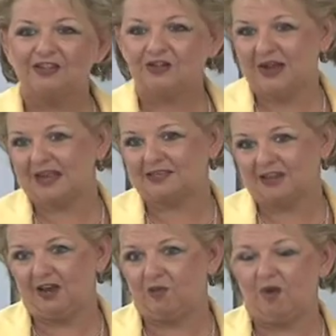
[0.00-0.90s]
you guys
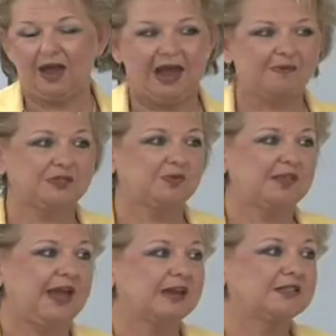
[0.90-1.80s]
know what happens
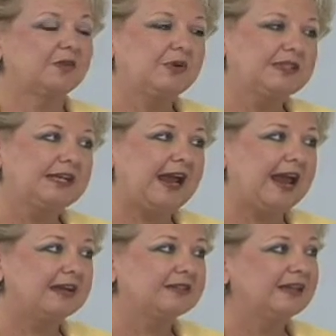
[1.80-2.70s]
with that. So we did
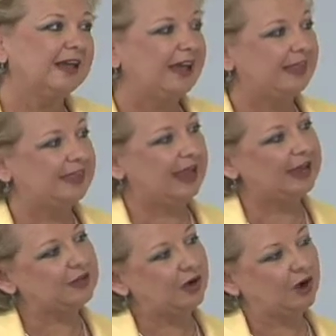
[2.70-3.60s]
ask
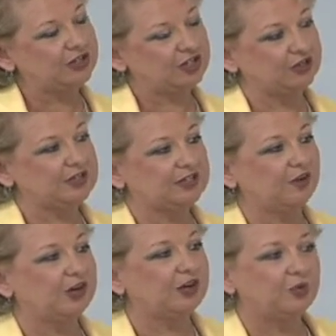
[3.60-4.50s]
that our students that
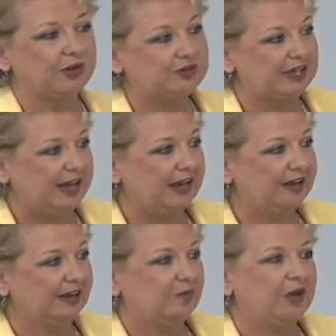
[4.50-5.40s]
are in Career Tech,
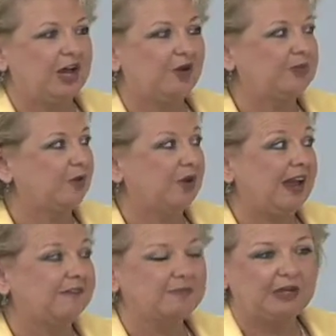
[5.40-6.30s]
and we hope that we
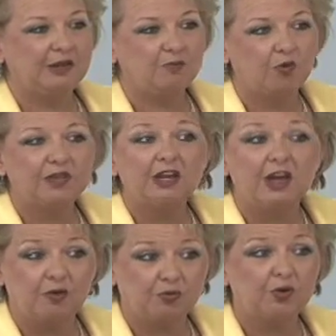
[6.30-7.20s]
have many more that
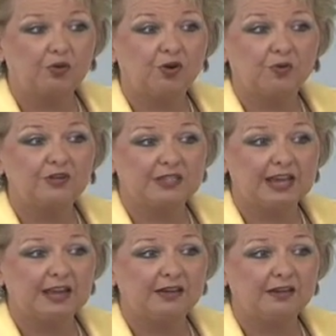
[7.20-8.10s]
go through Career
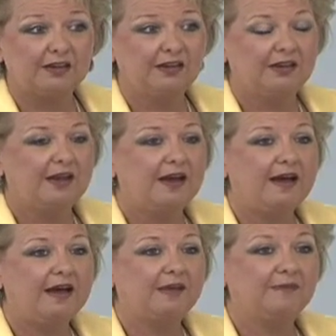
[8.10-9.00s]
Tech,
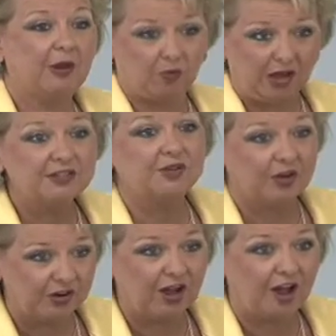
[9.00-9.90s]
that will also
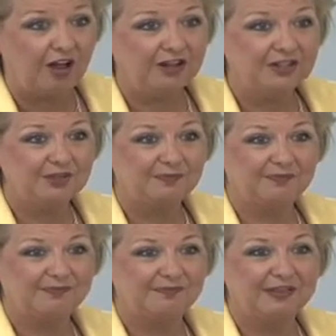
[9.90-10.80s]
go to college,
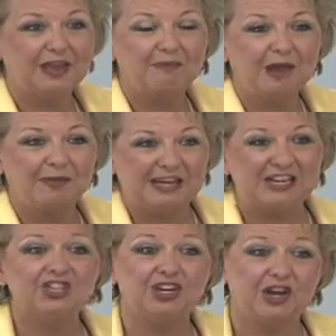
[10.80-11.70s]
but they may be an
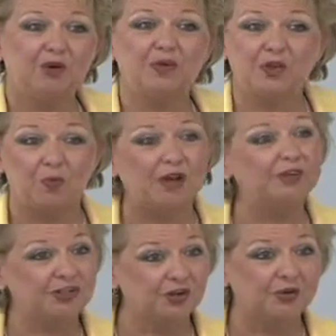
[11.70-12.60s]
engineer with a
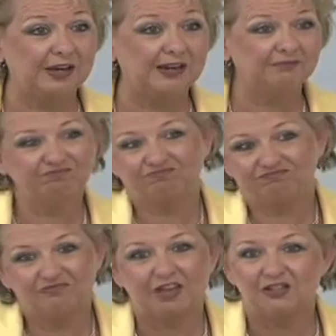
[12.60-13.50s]
welding degree,
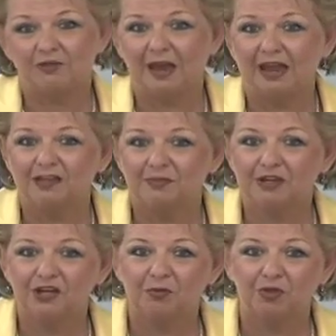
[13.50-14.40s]
not too bad to be
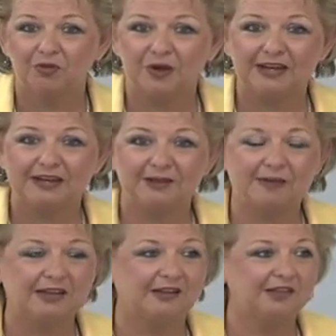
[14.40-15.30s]
a double threat and can
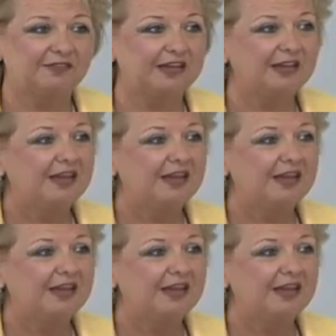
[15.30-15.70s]
make a living.